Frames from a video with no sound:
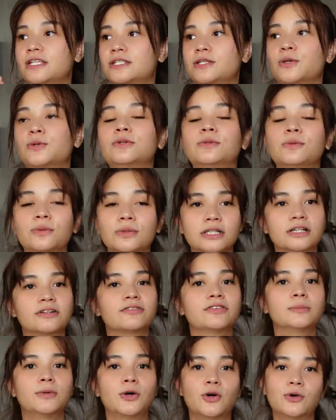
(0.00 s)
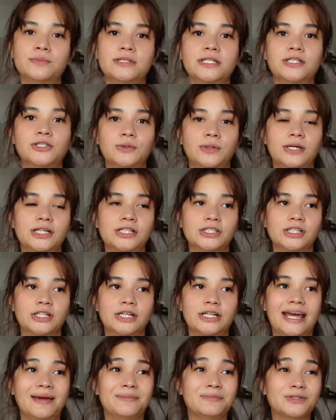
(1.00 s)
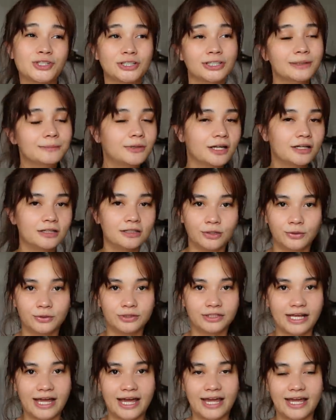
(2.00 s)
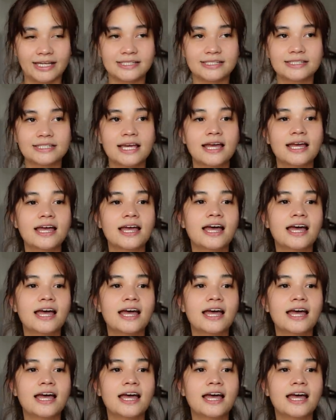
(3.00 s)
this whole work from home situation, I'm sure I'm not alone, guys.